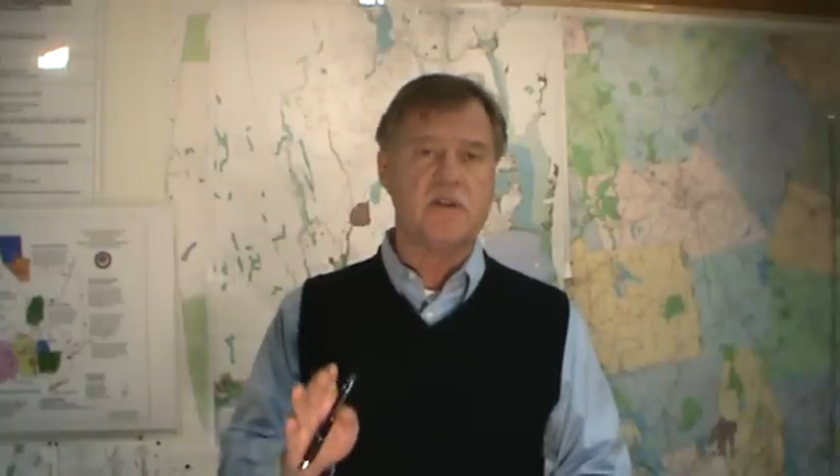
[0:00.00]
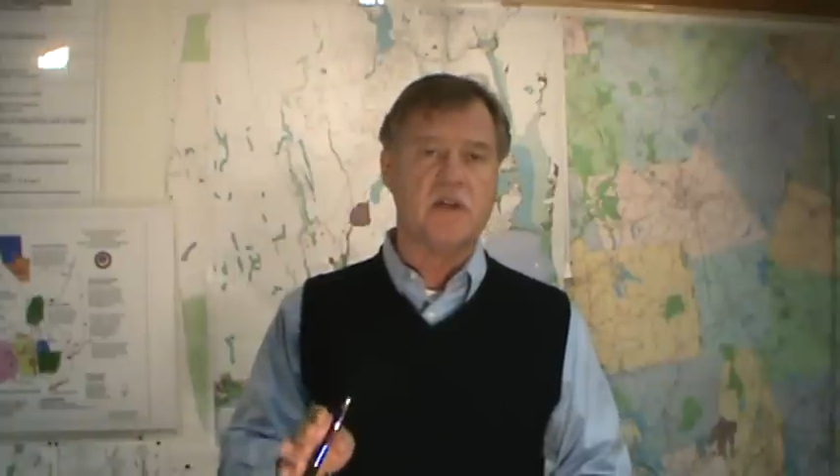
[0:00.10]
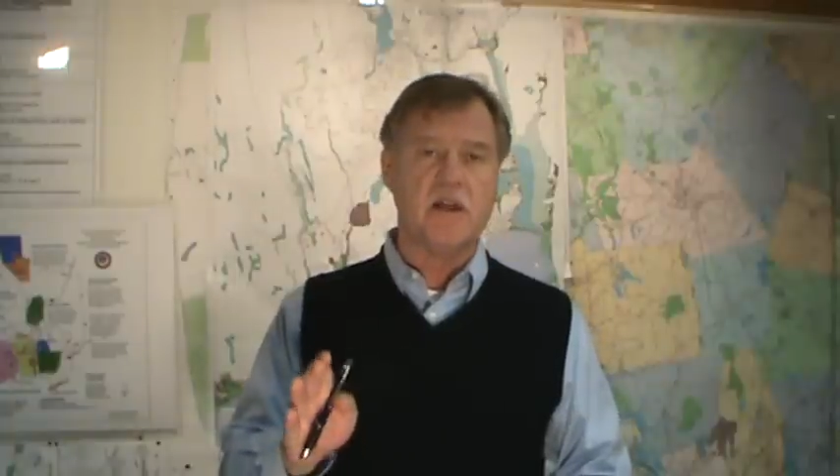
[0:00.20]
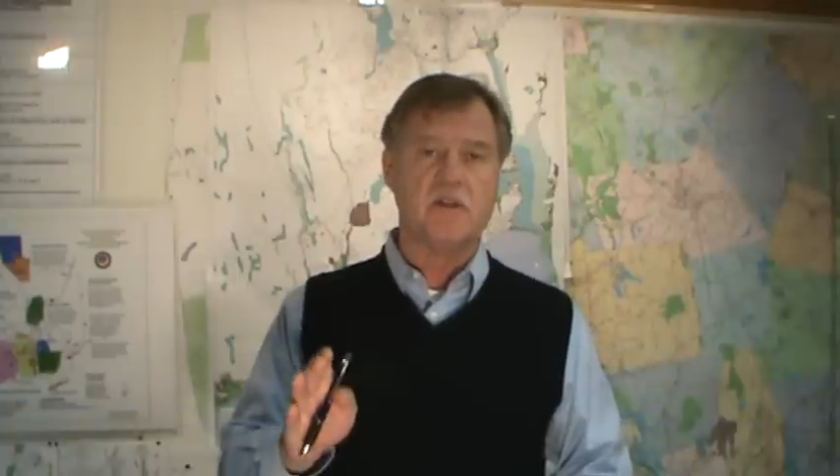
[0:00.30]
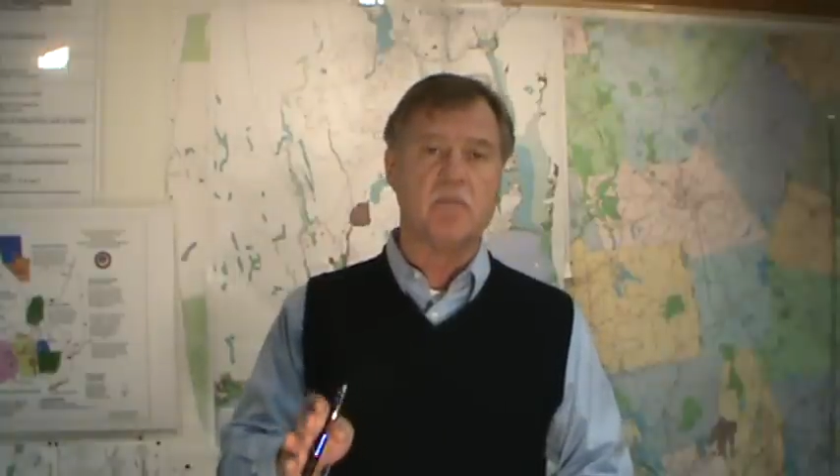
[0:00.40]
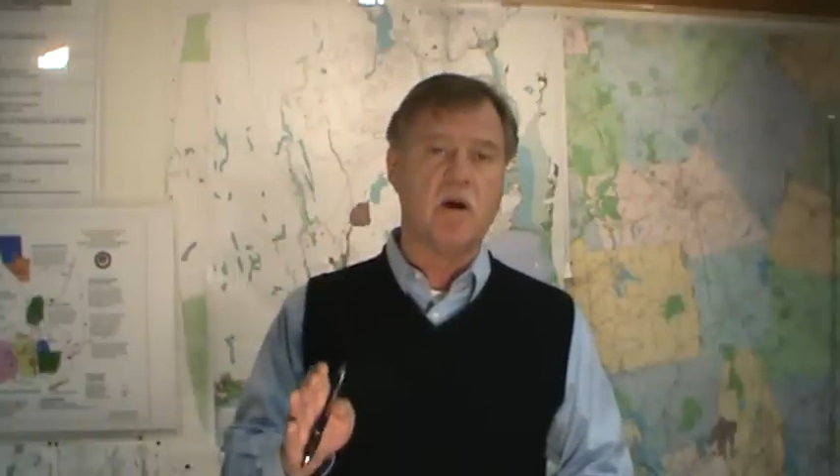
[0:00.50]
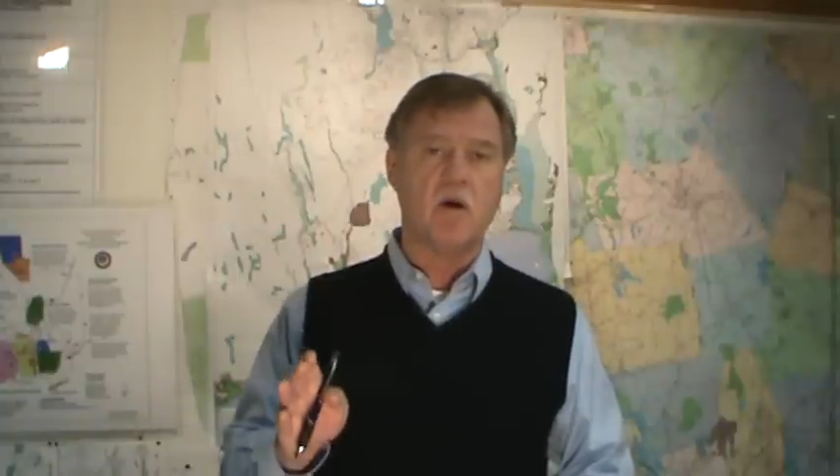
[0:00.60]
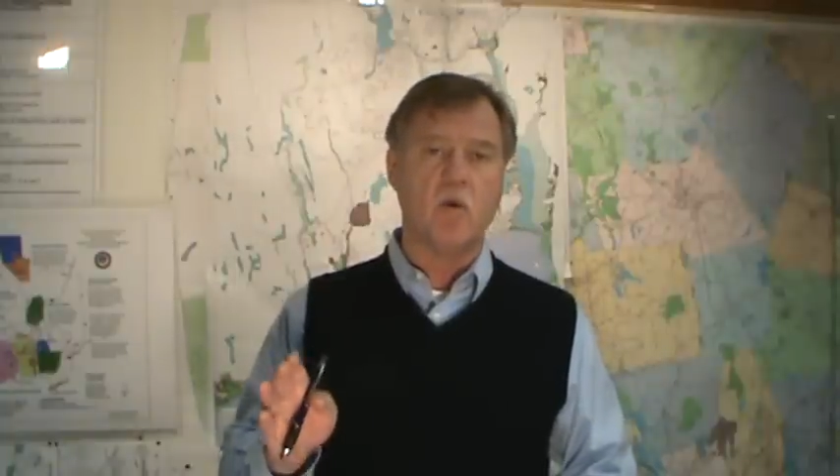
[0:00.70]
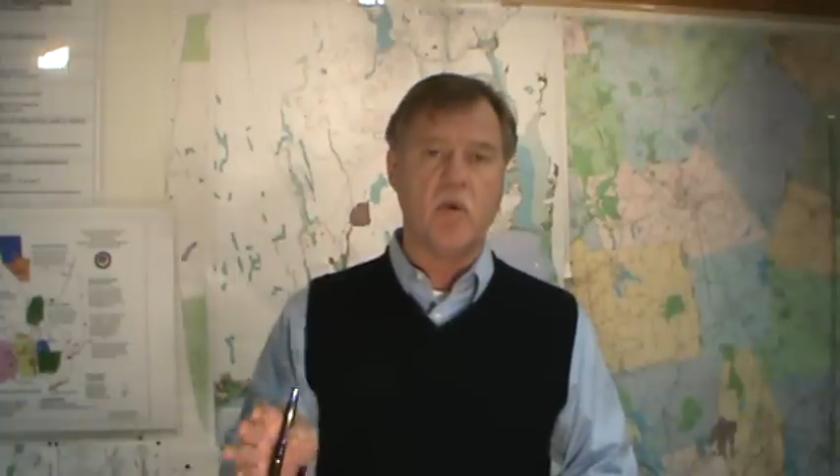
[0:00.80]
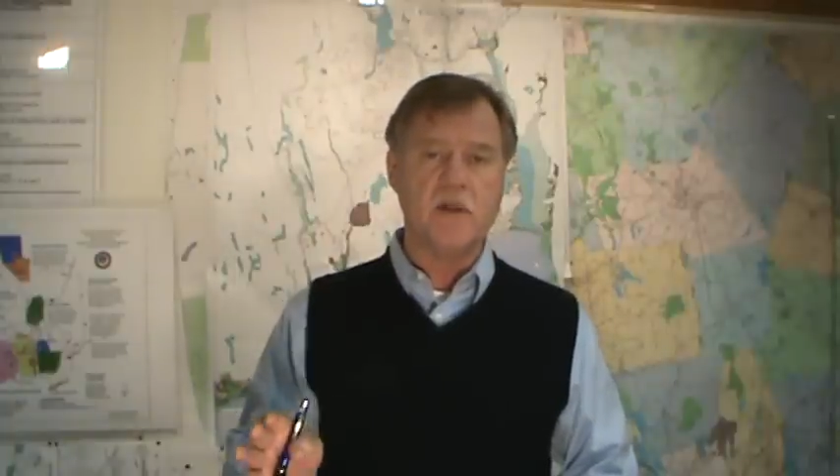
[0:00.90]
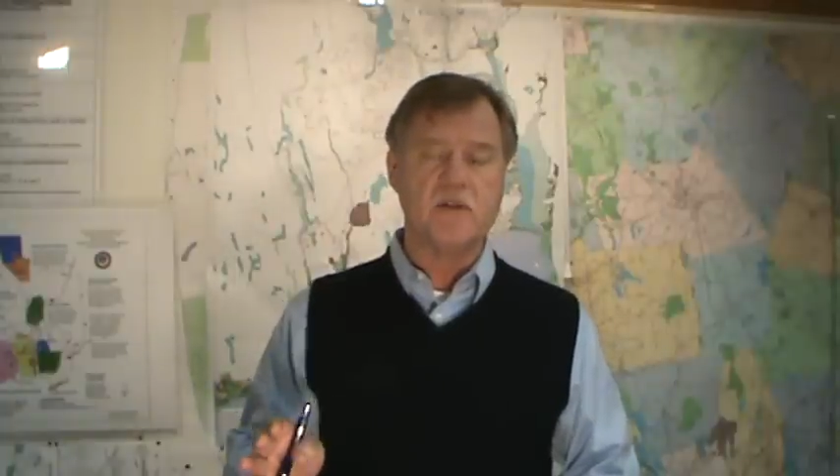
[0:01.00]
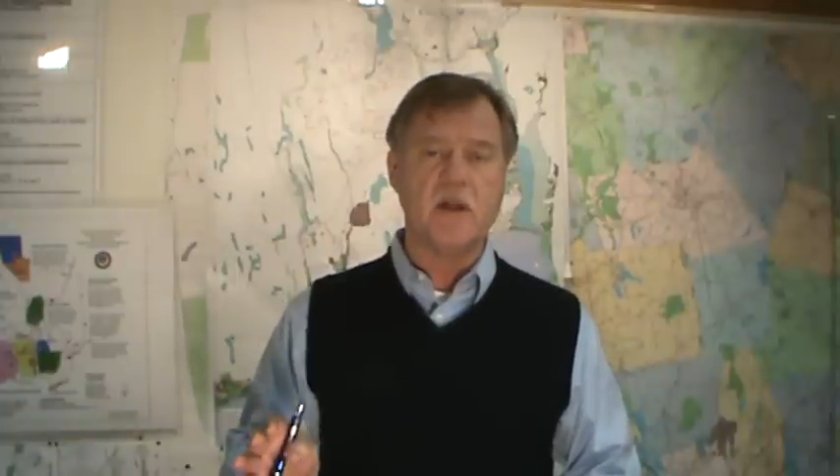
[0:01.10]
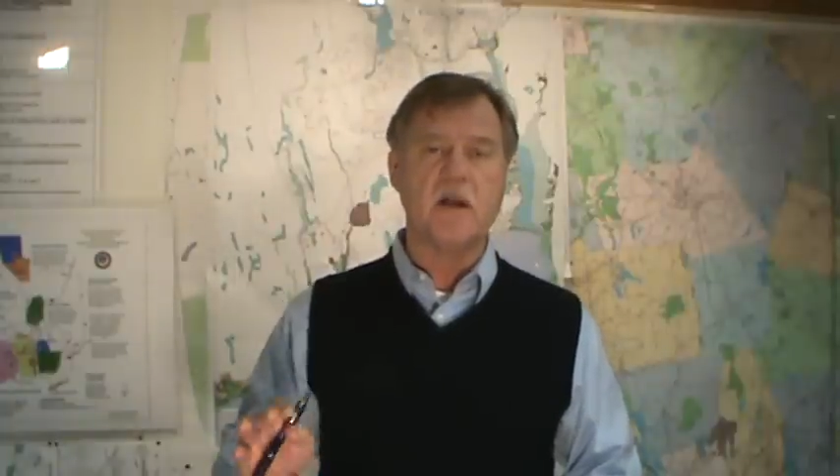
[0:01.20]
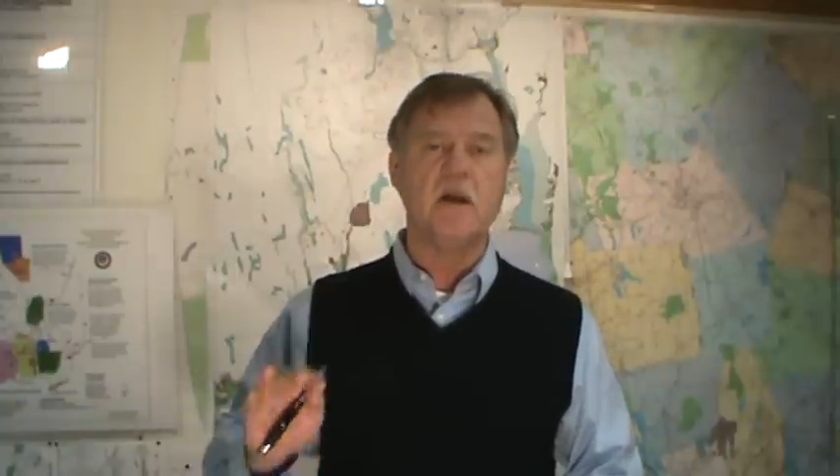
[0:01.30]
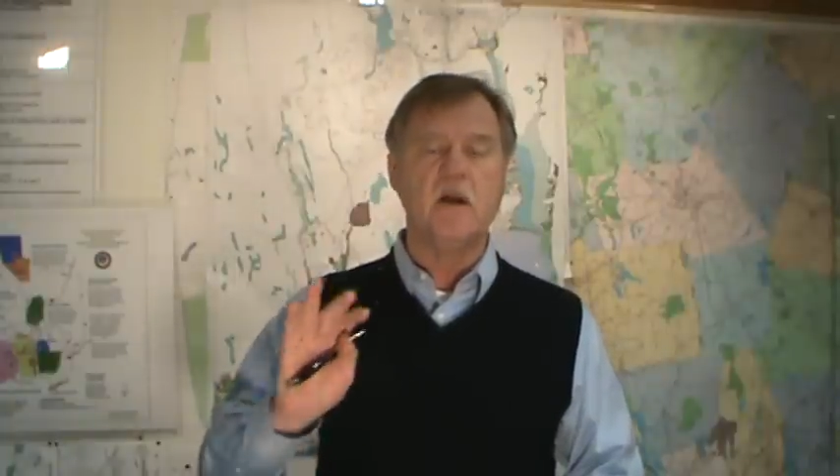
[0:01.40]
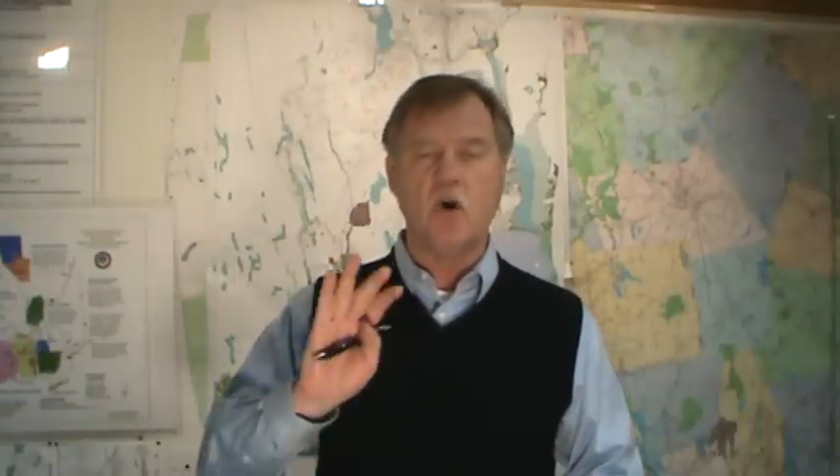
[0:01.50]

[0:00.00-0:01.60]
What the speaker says: today, tomorrow, Wednesday.